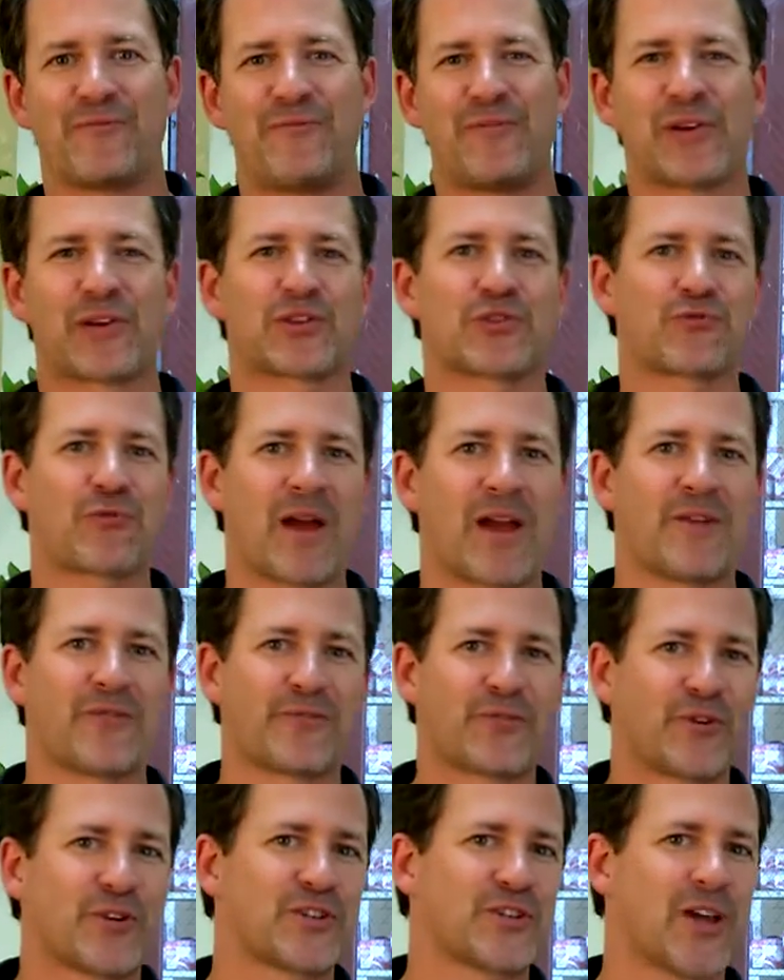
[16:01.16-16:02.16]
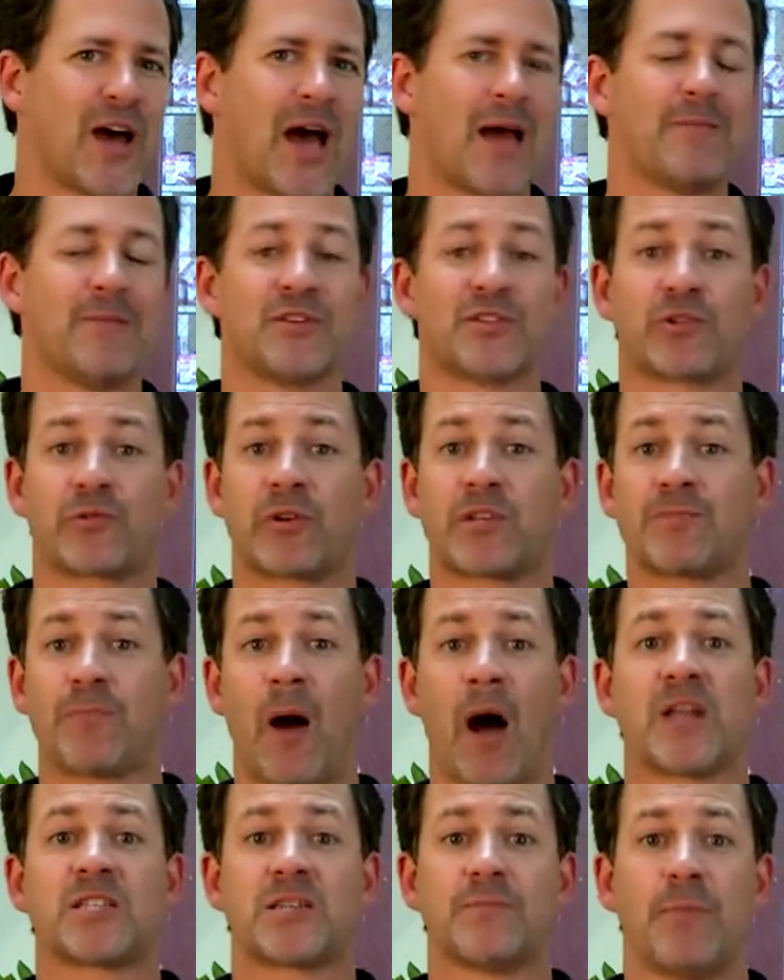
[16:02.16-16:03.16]
fixed right first time is the
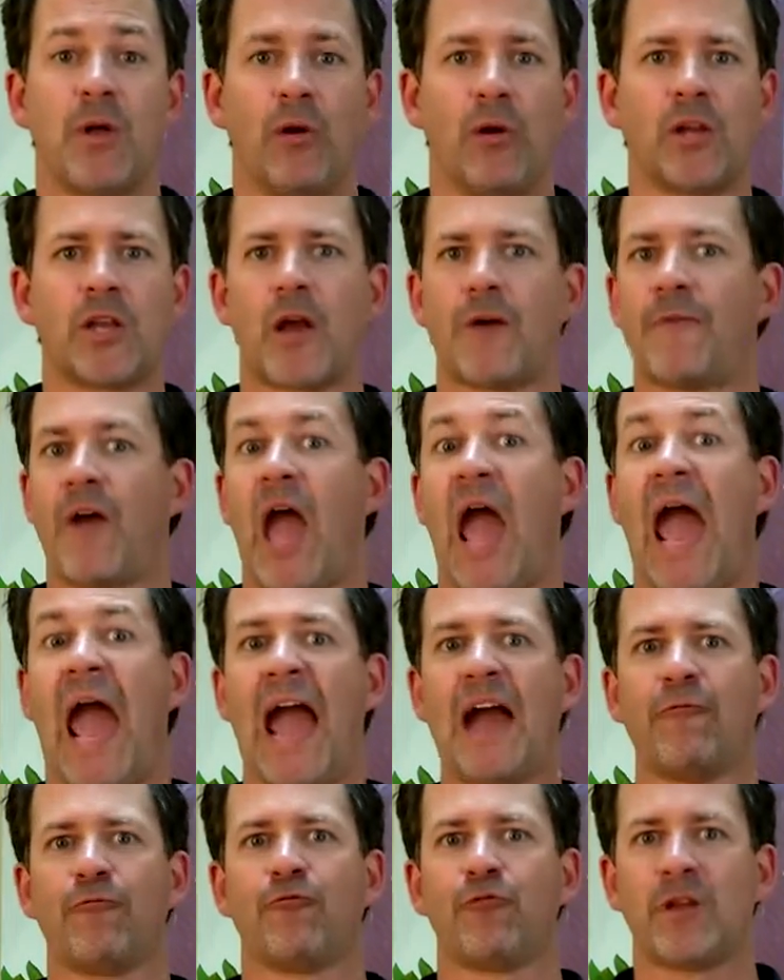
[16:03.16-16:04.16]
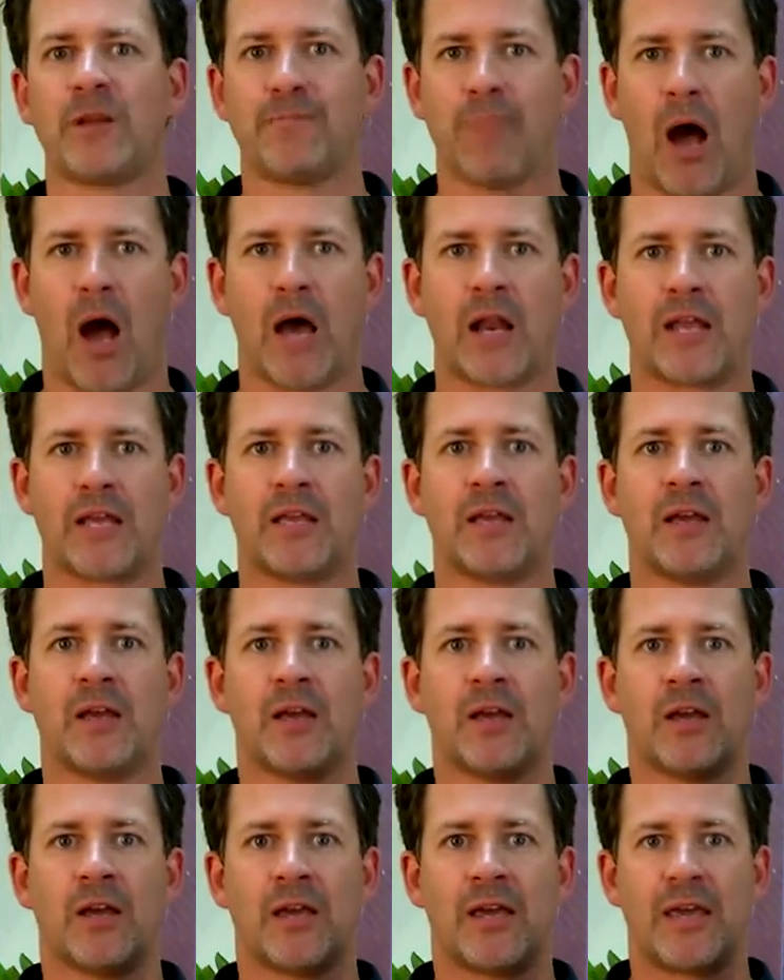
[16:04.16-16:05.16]
responsibility of everybody
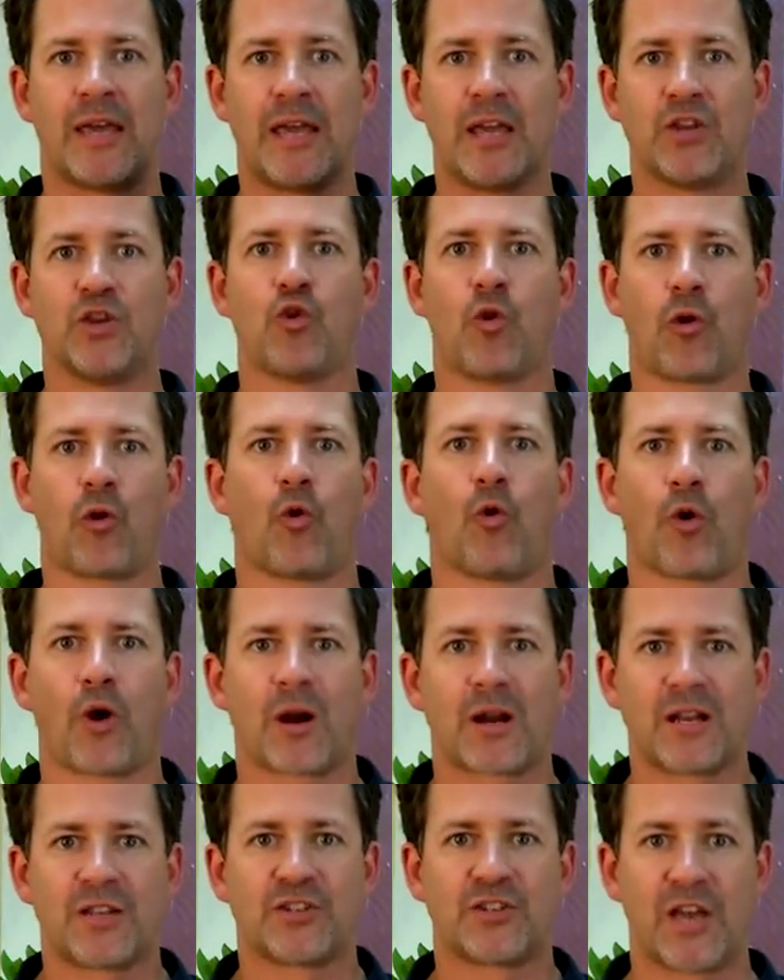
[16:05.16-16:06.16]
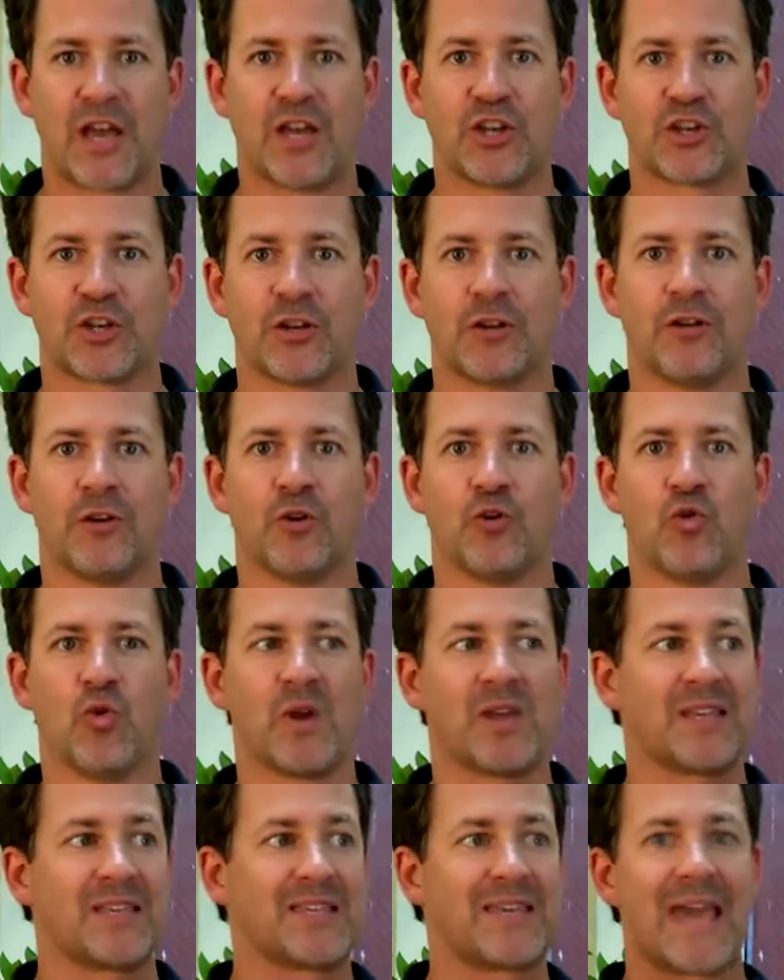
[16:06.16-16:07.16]
in your organization who
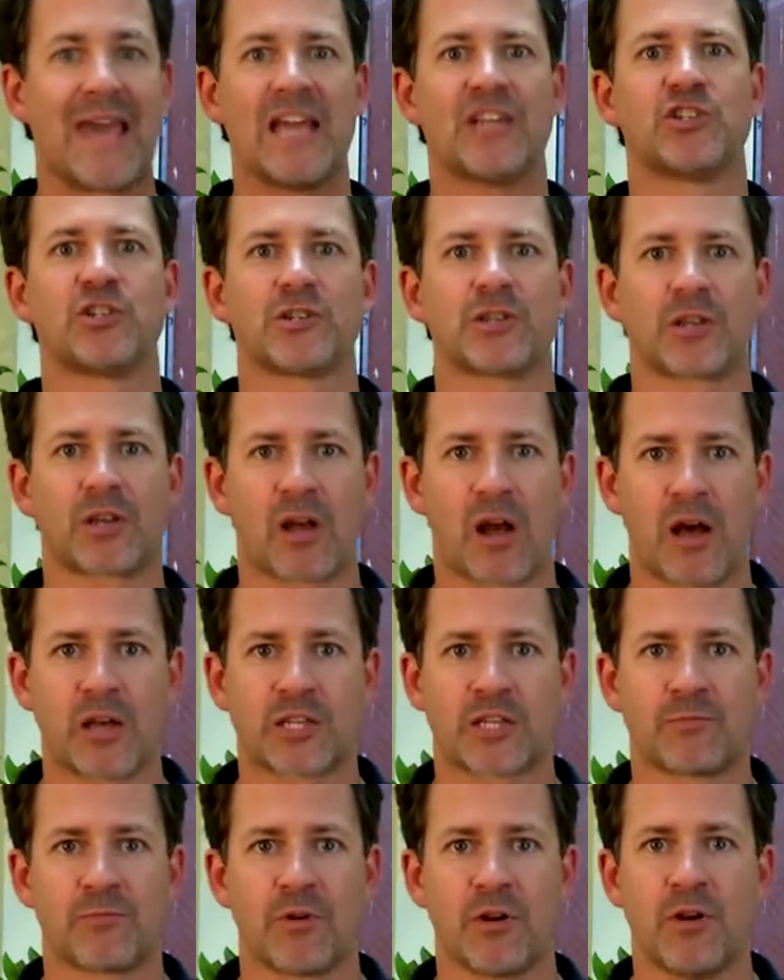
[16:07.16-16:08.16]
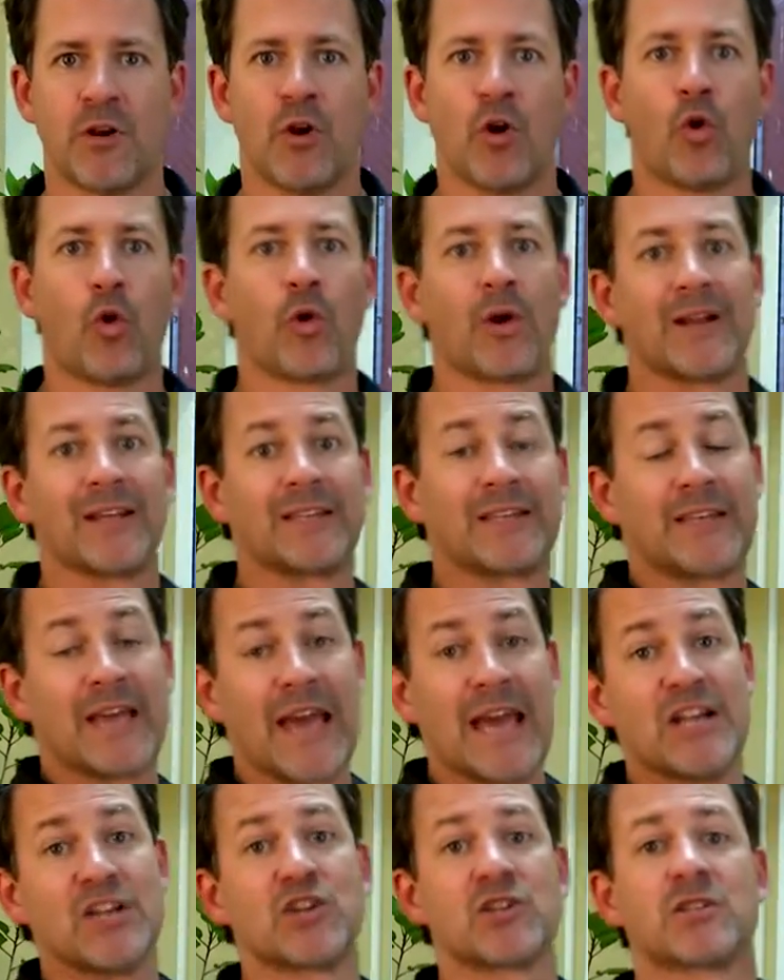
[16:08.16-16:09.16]
engages the customer or
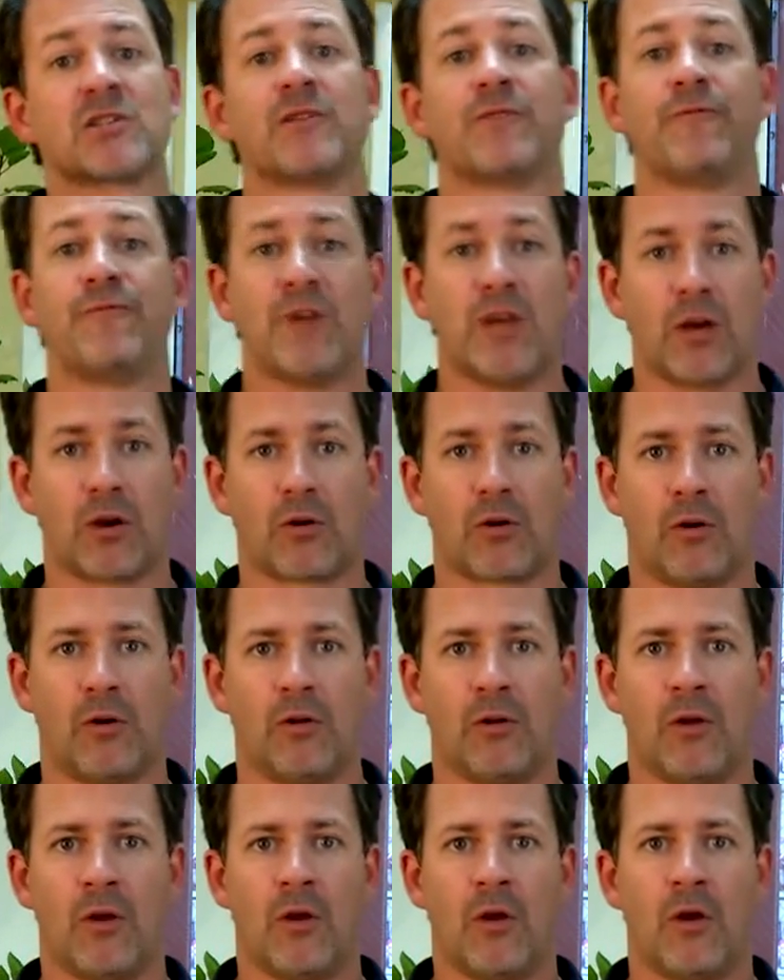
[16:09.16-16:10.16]
engages the vehicle.